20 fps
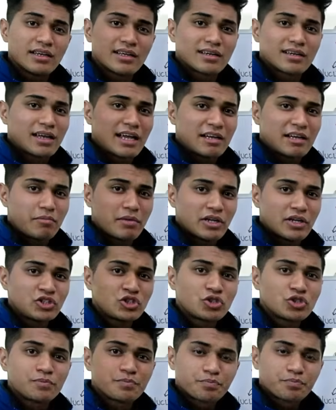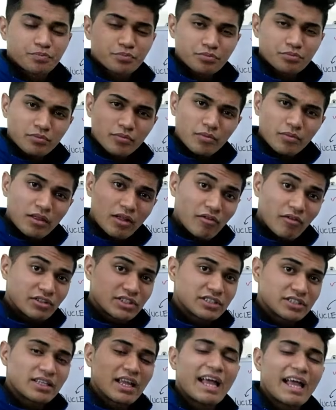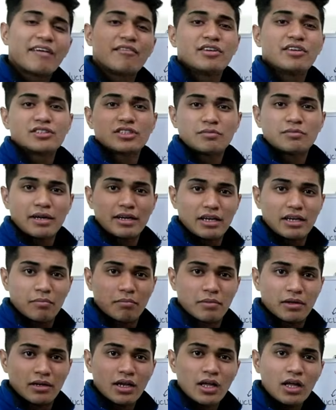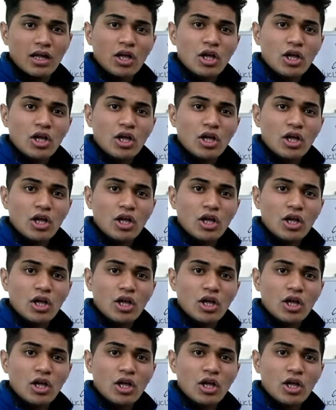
decline bench, which is the heaviest in my dumbbell.